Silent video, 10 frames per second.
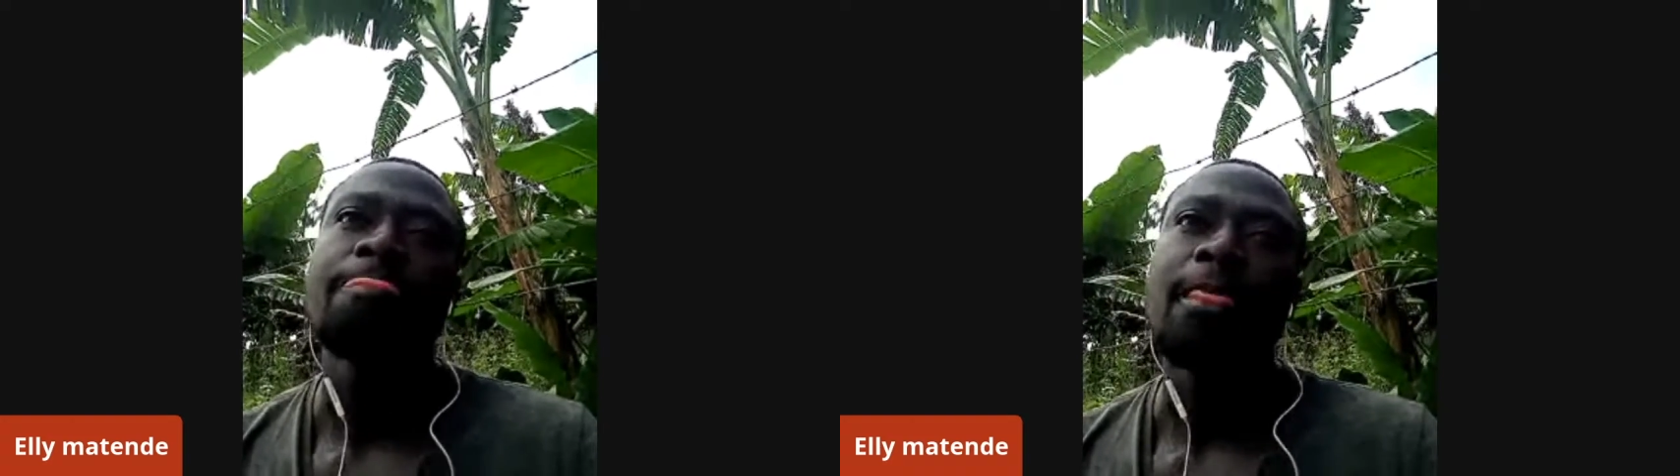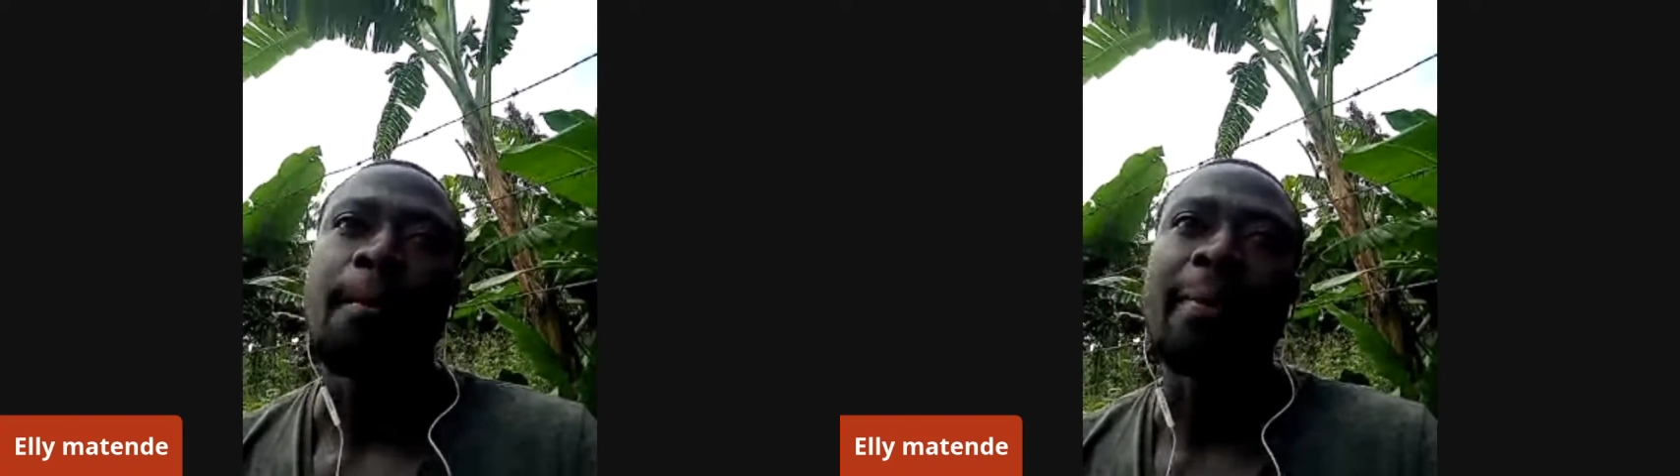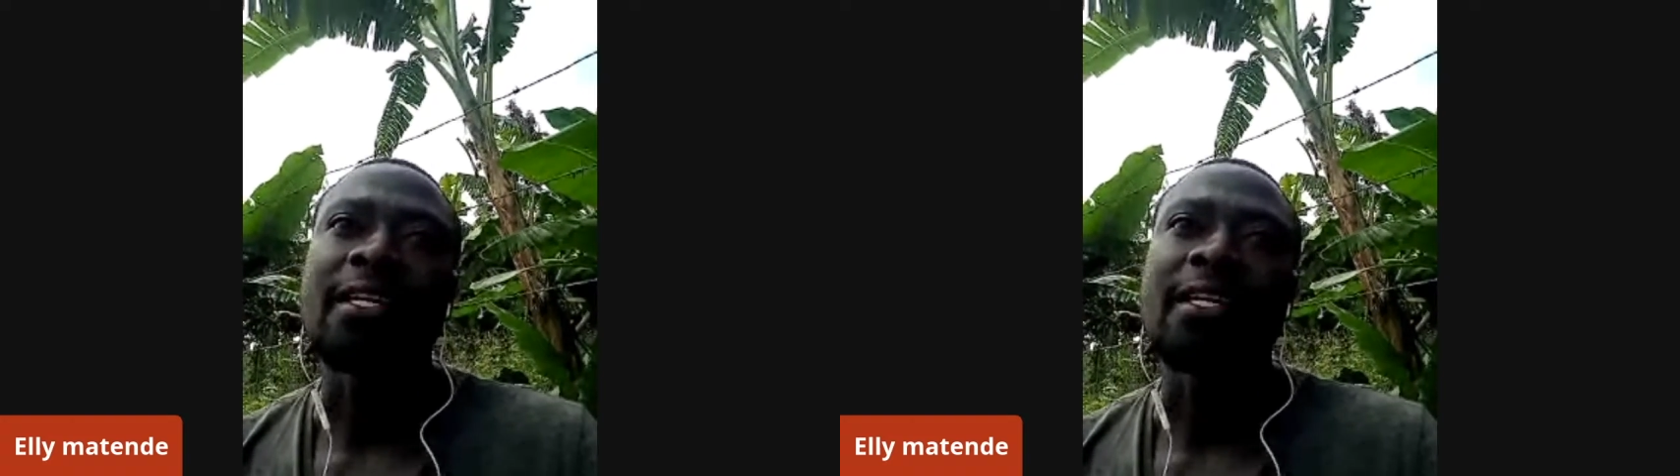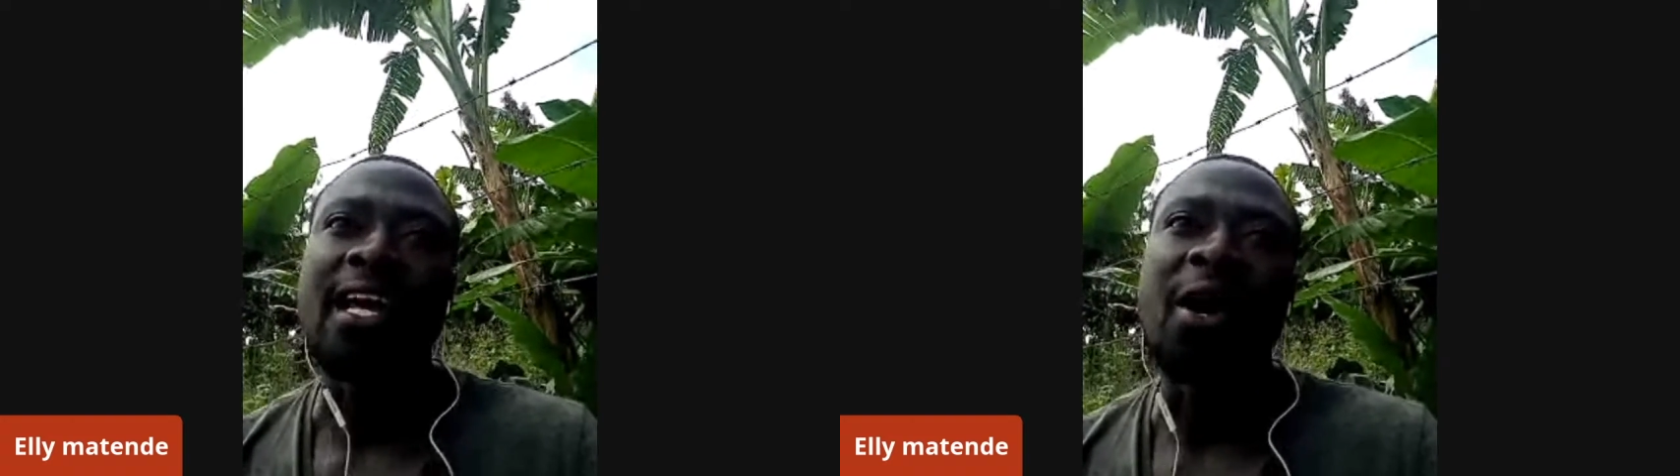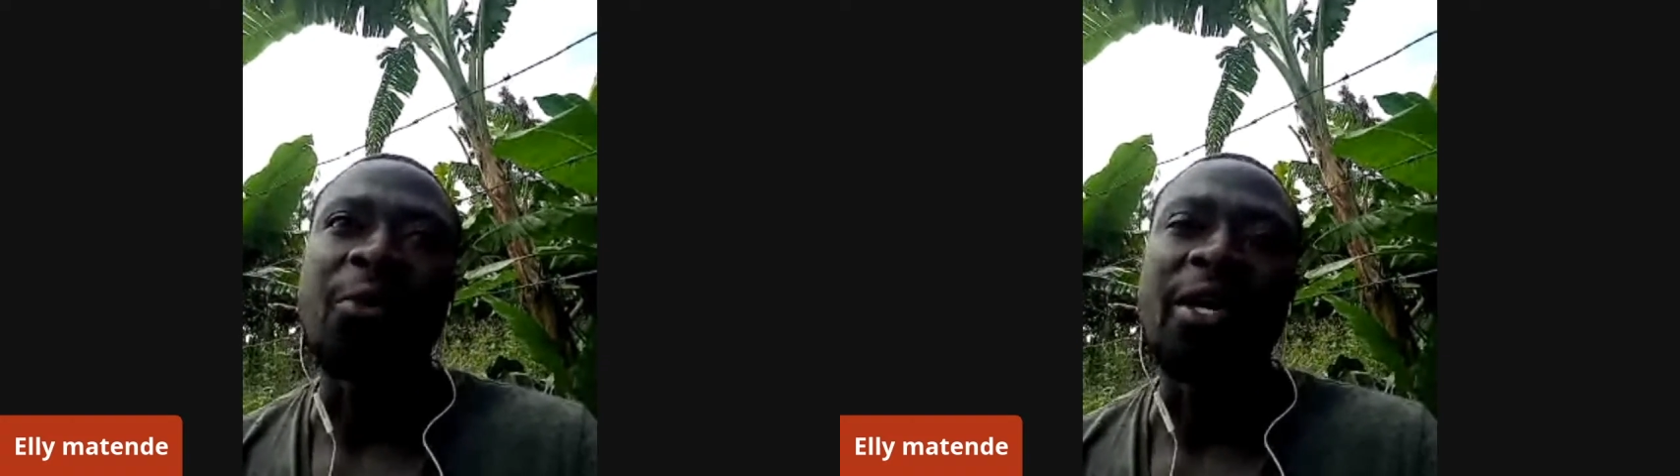but now
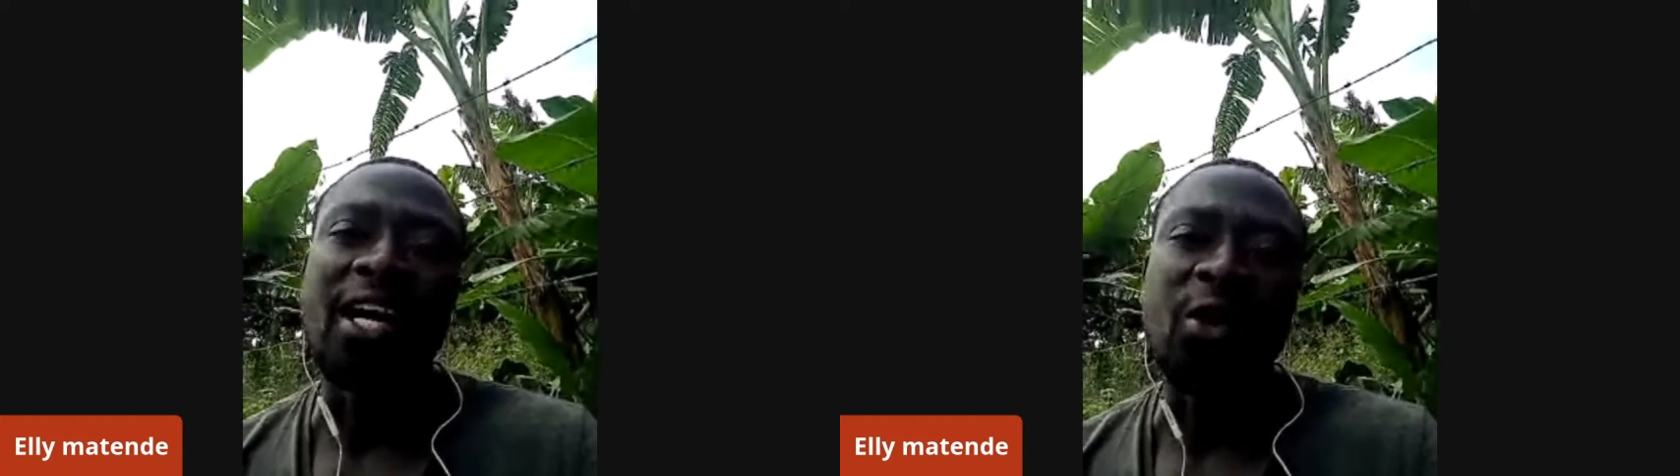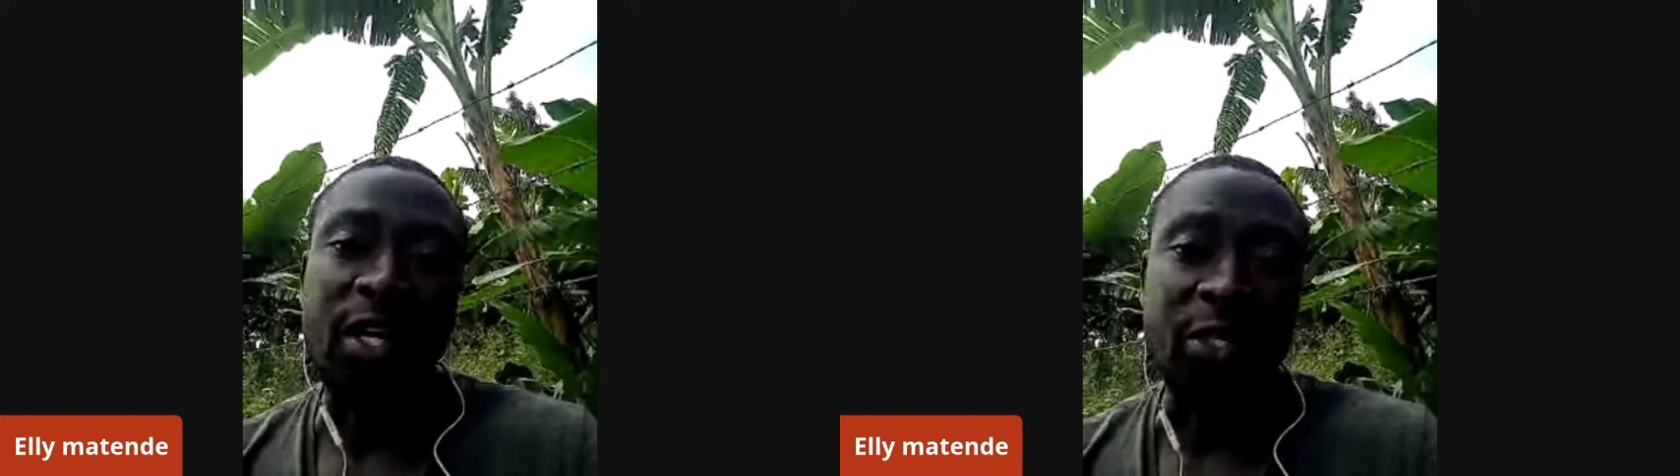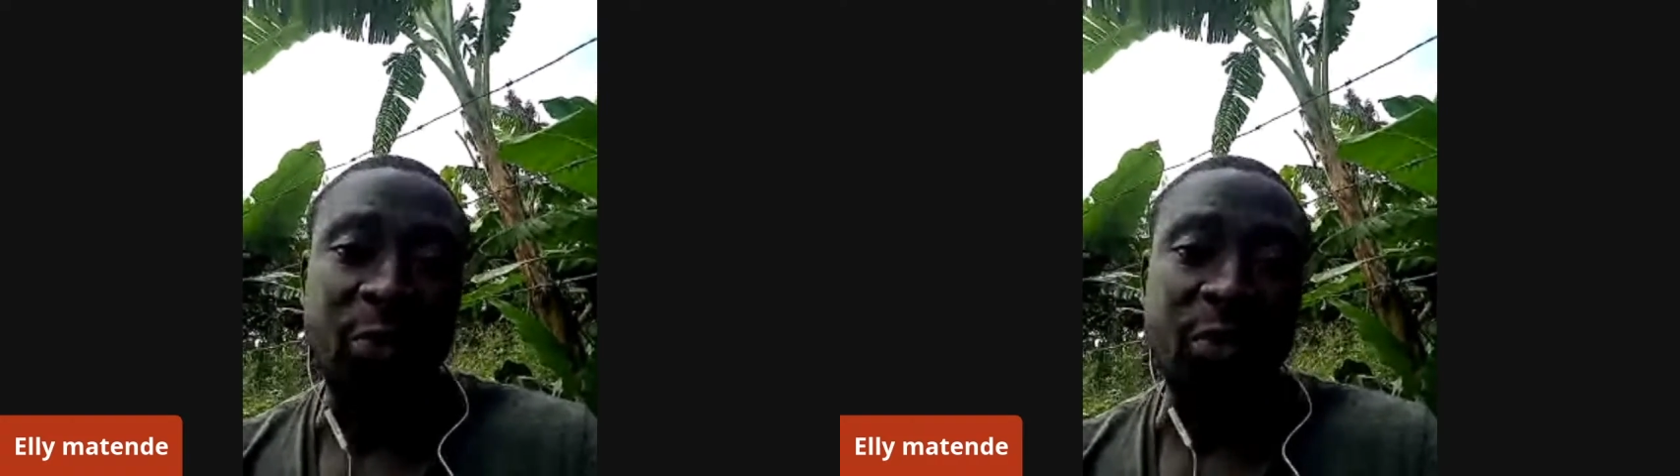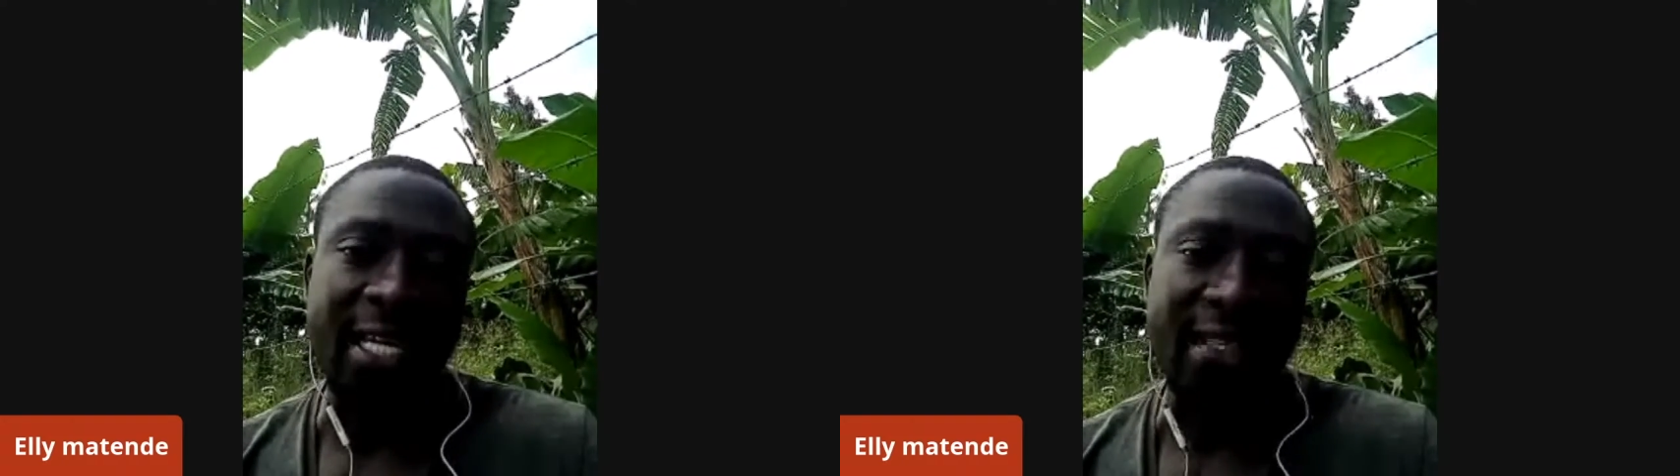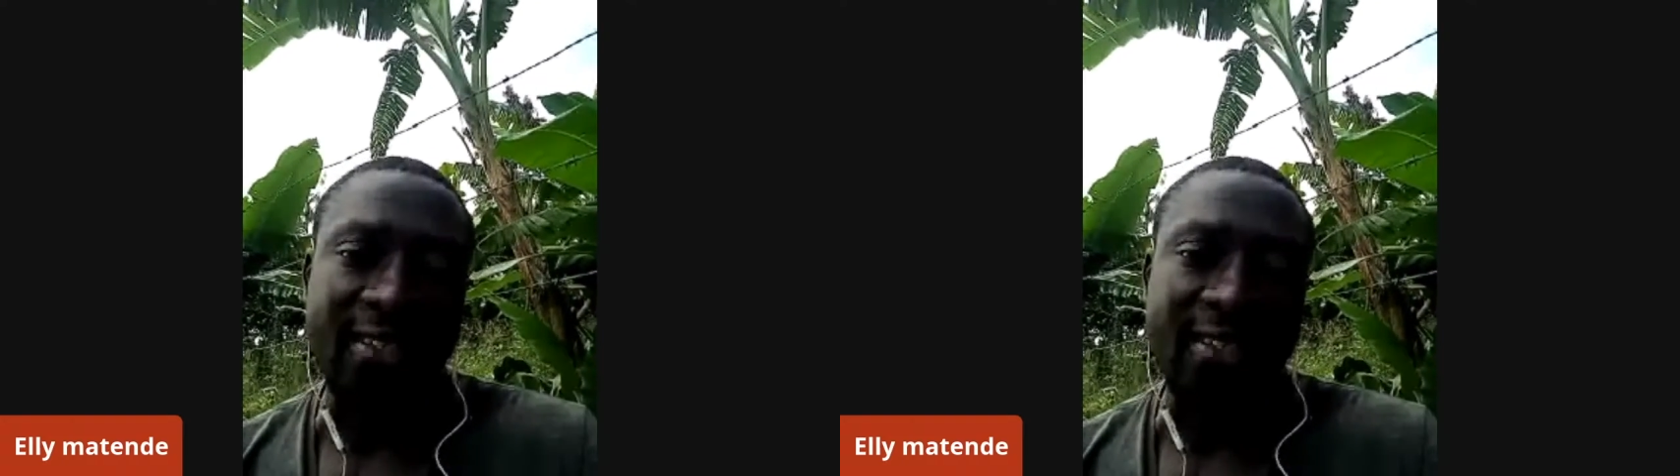we can only do 10.